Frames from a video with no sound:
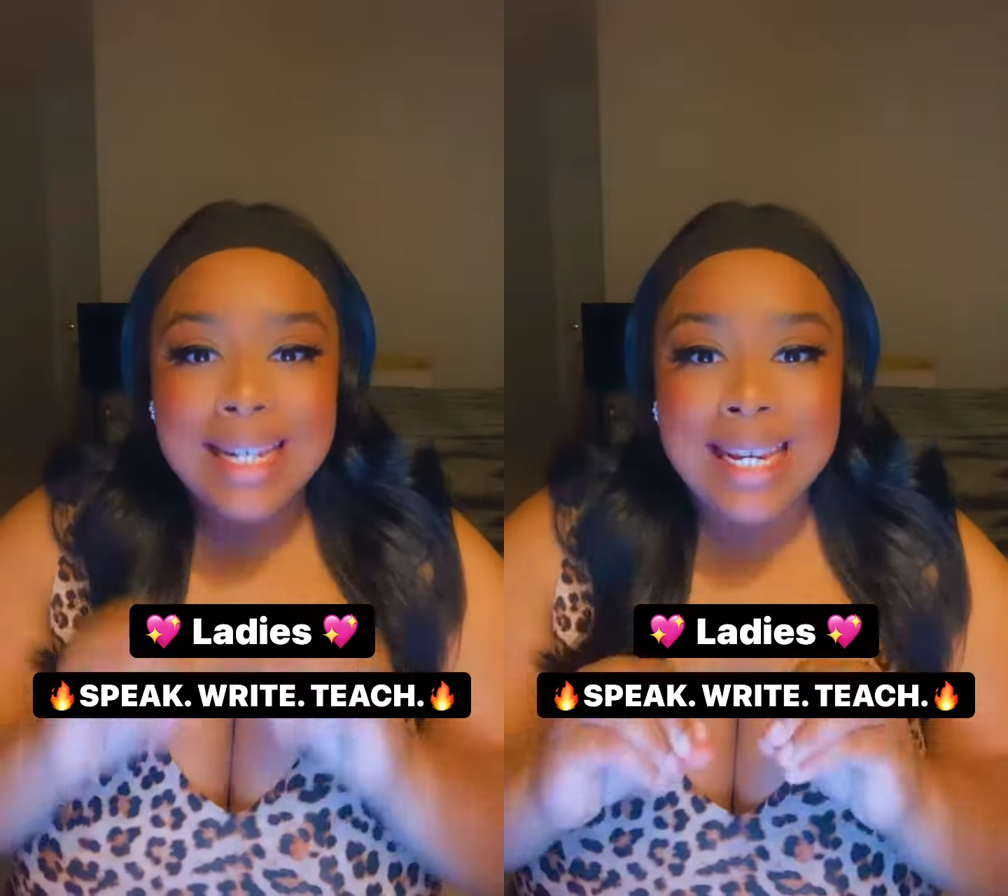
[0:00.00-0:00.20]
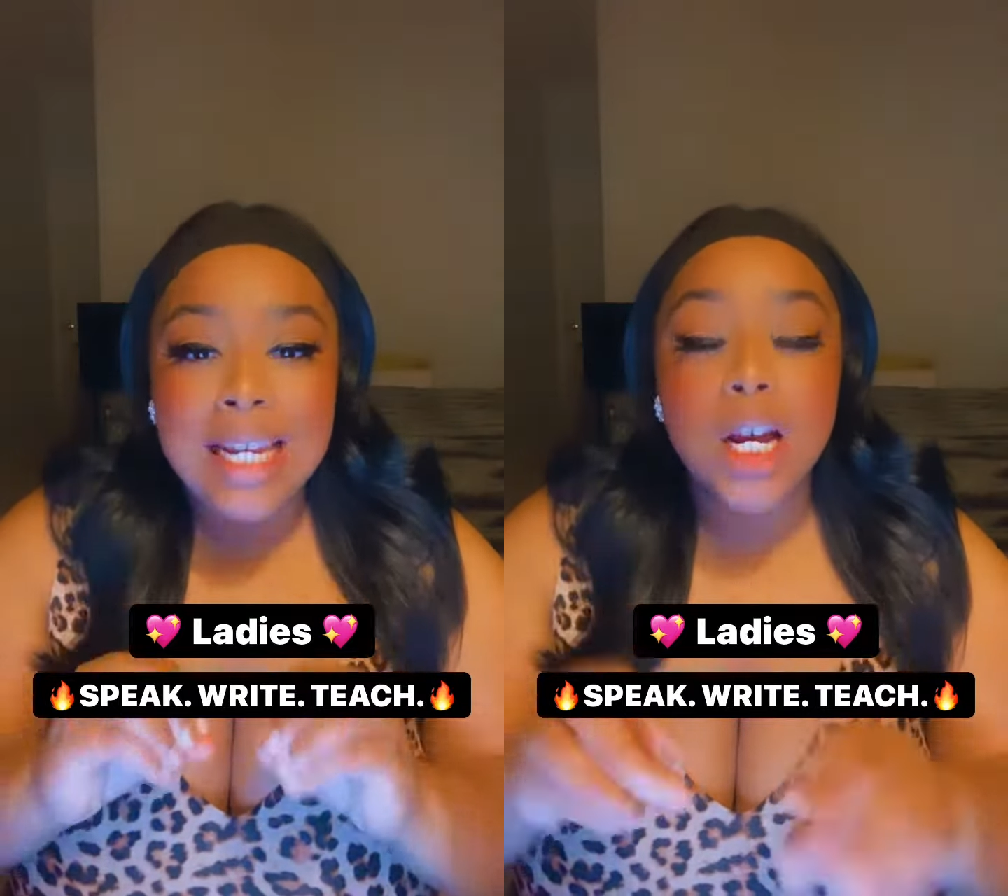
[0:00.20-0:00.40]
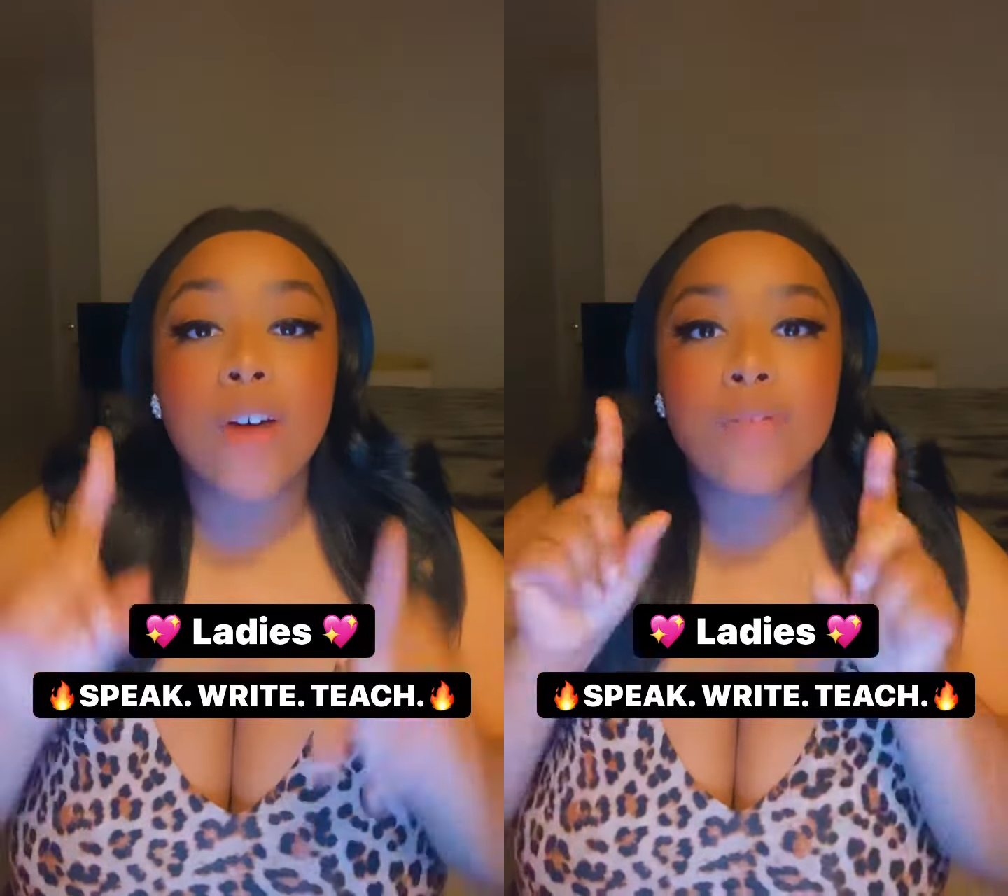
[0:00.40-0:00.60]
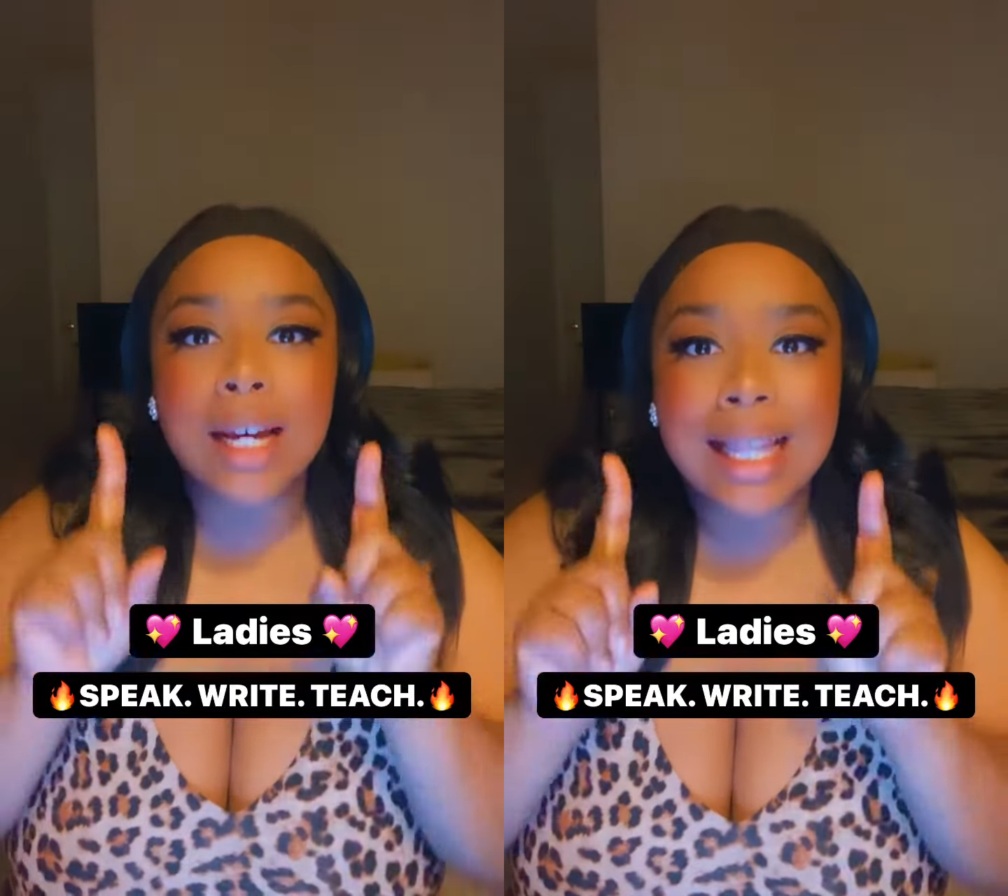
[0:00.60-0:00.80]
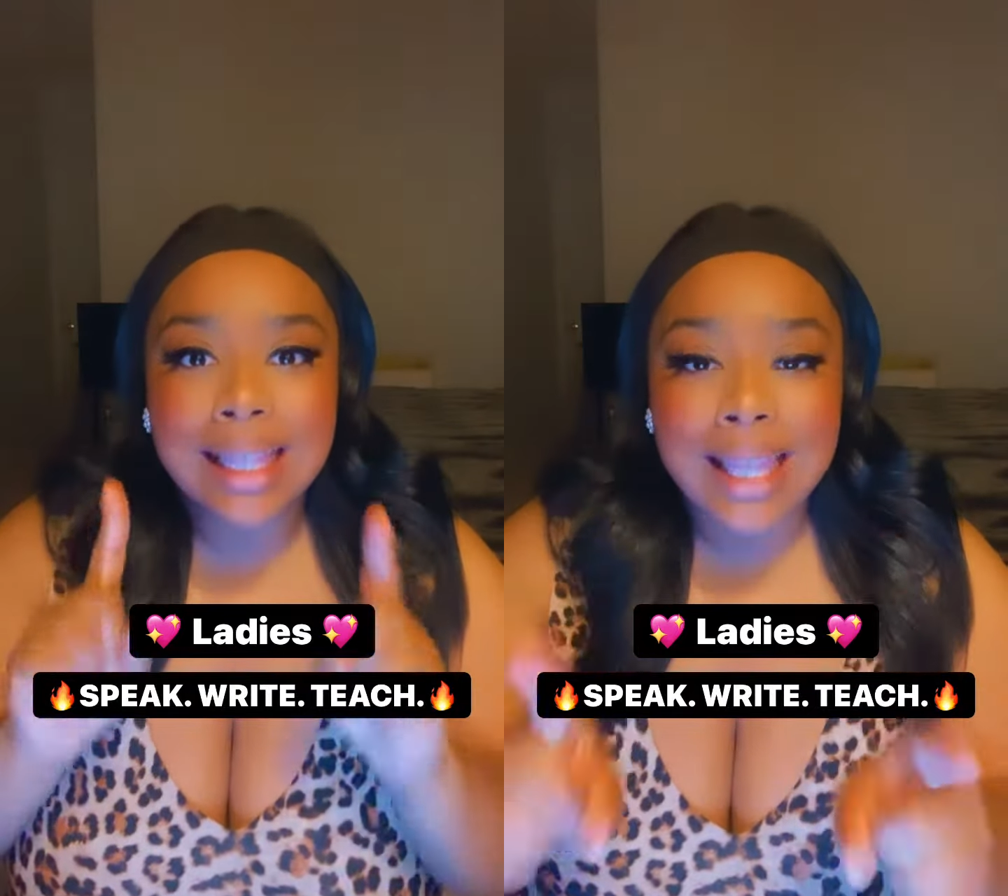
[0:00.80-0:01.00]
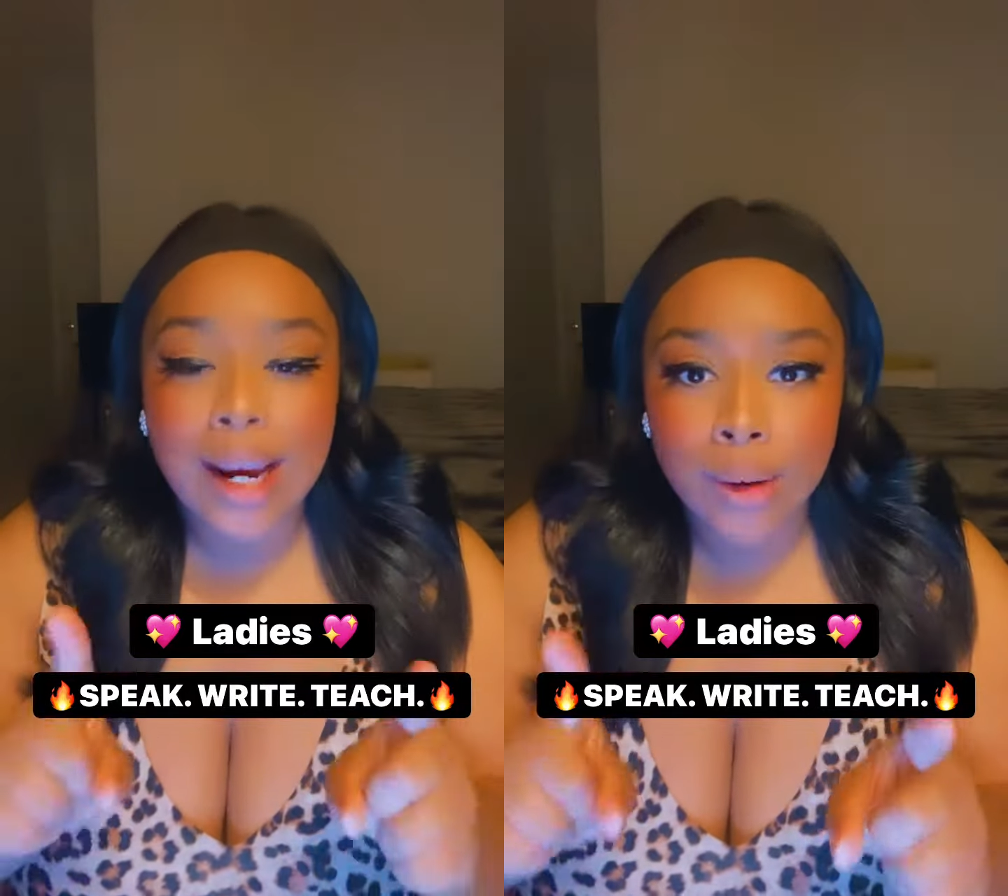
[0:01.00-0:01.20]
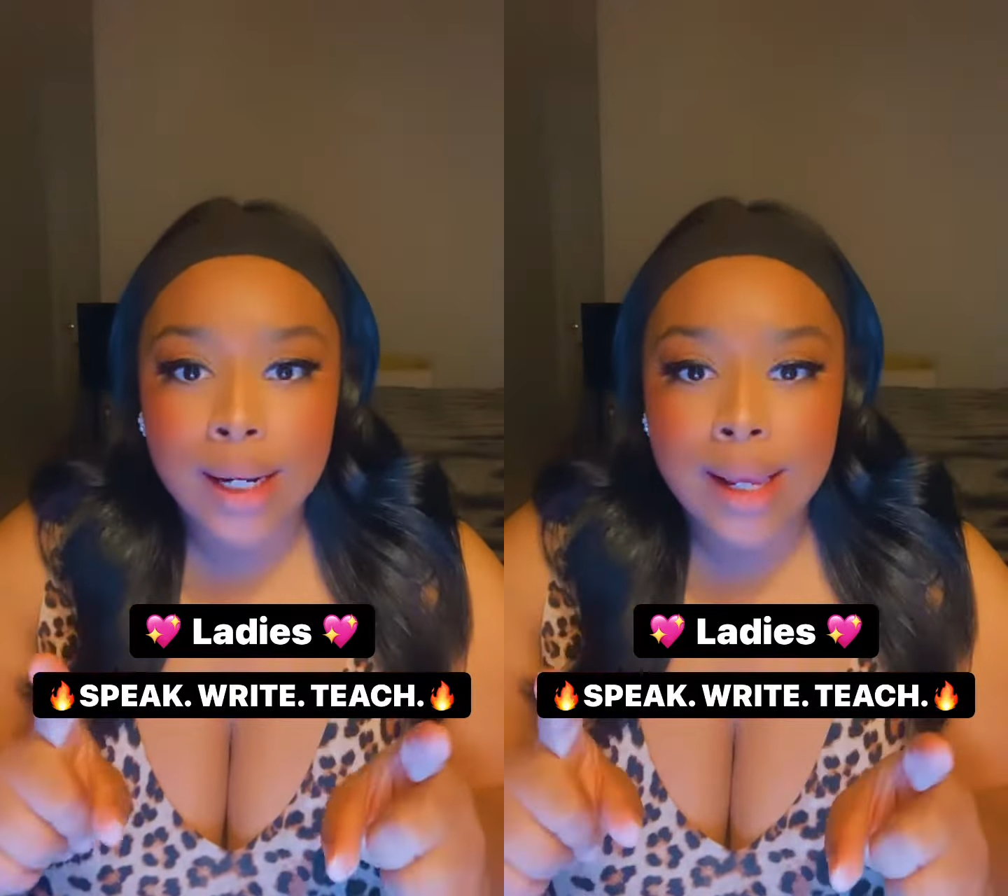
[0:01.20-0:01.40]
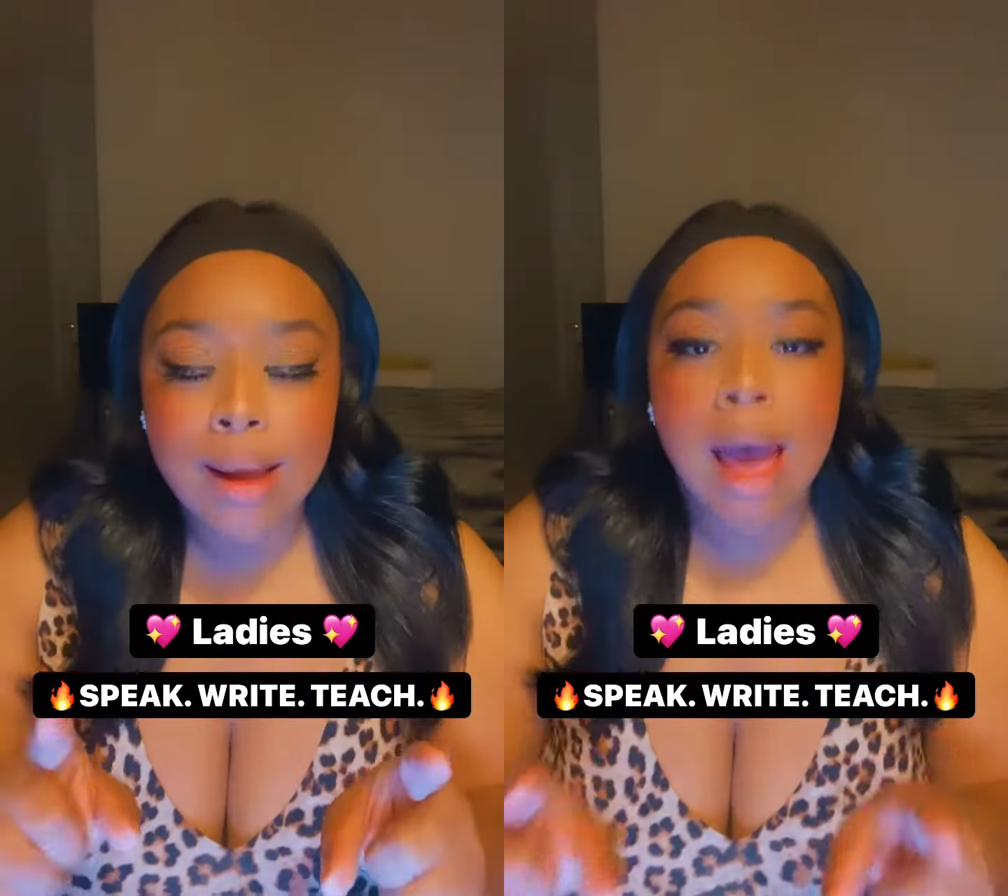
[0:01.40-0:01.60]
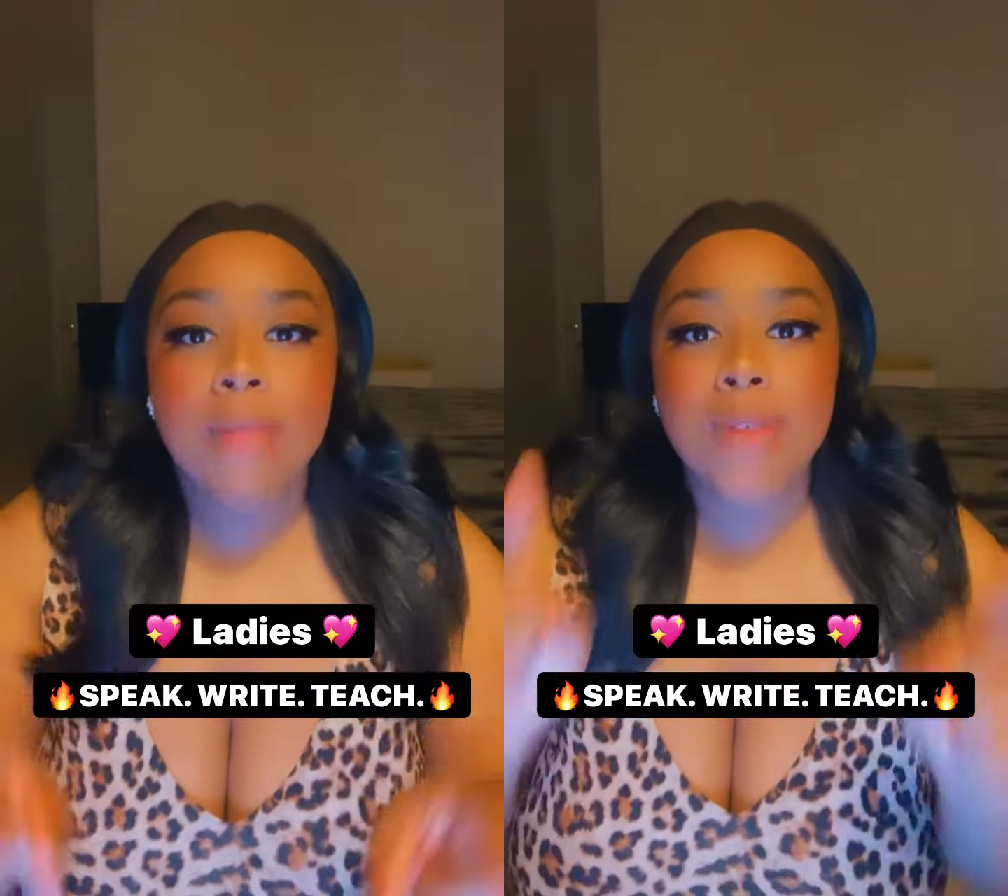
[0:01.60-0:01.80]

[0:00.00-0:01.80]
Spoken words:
need of the clarity